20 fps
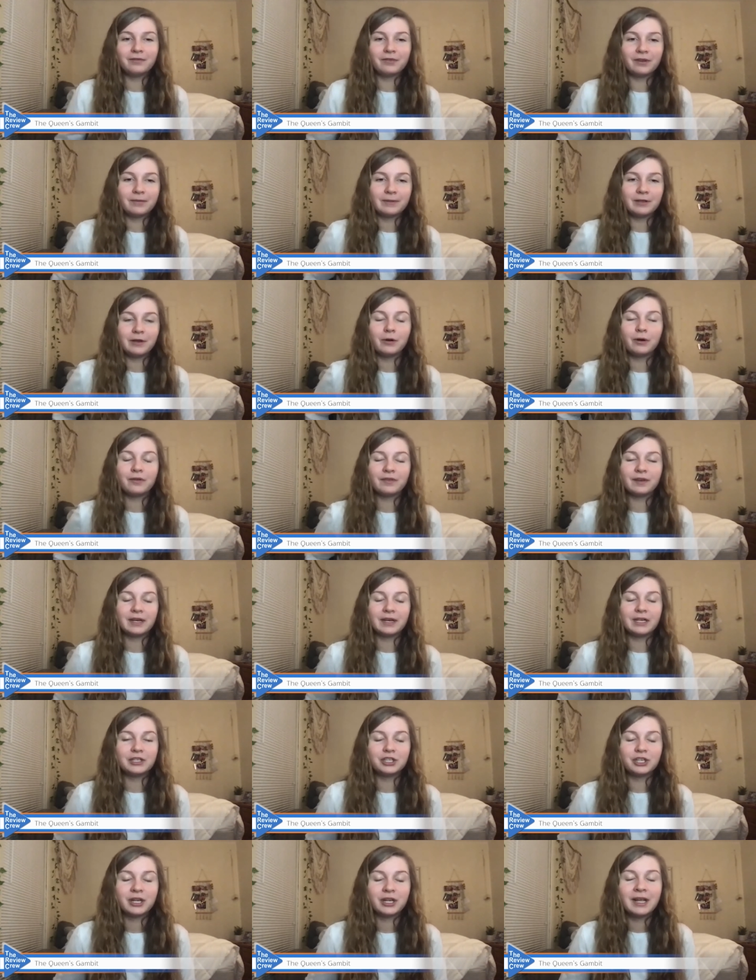from the
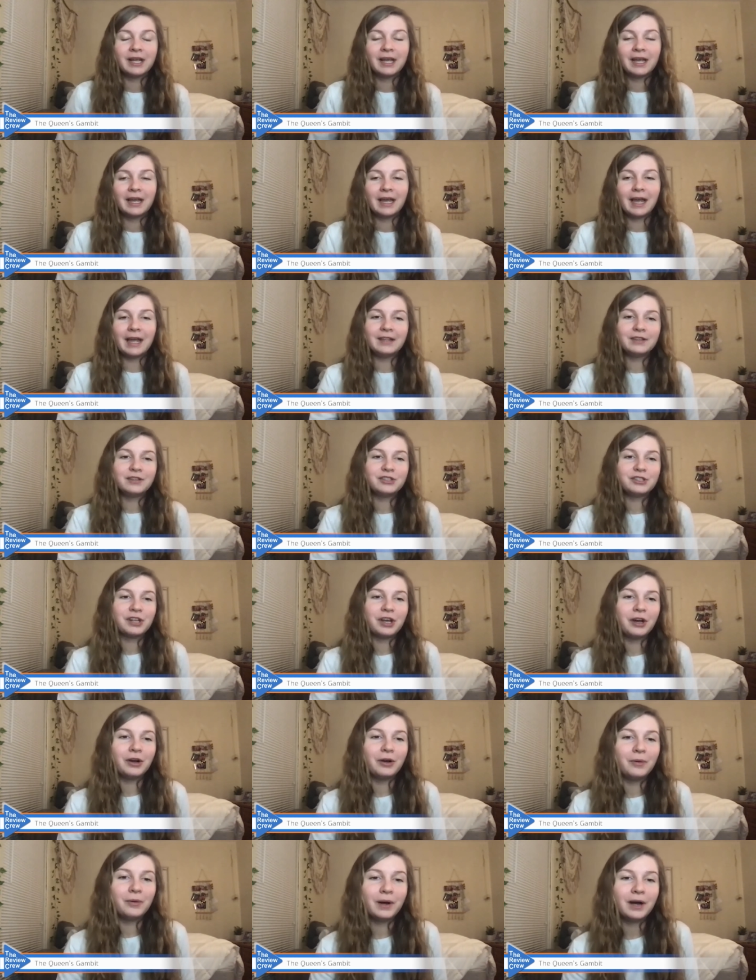orphanage. And
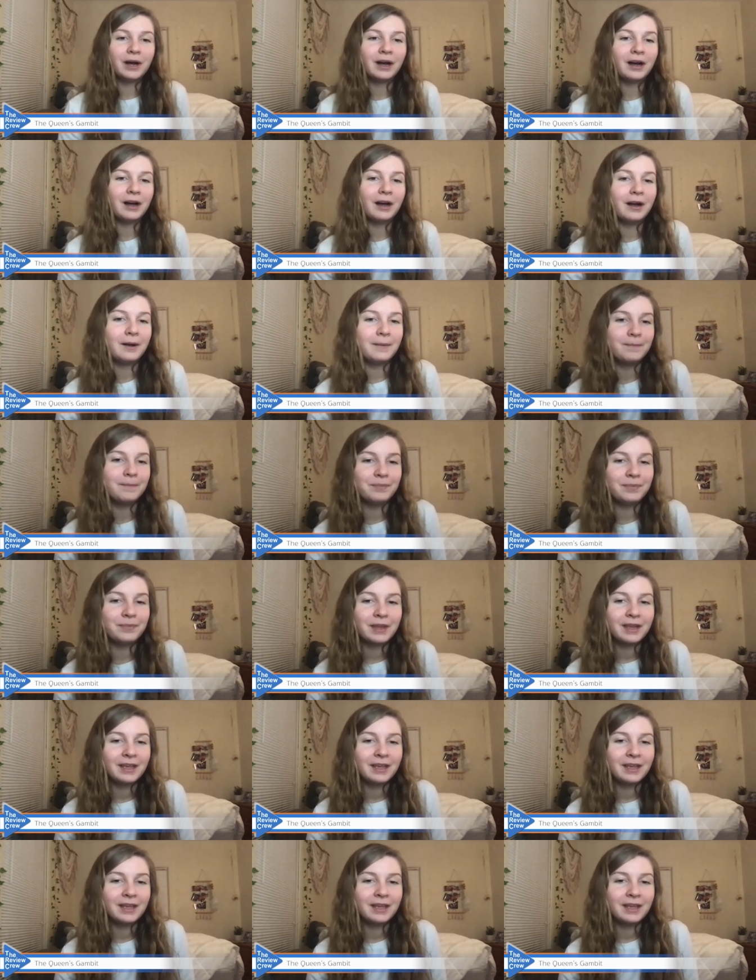so um,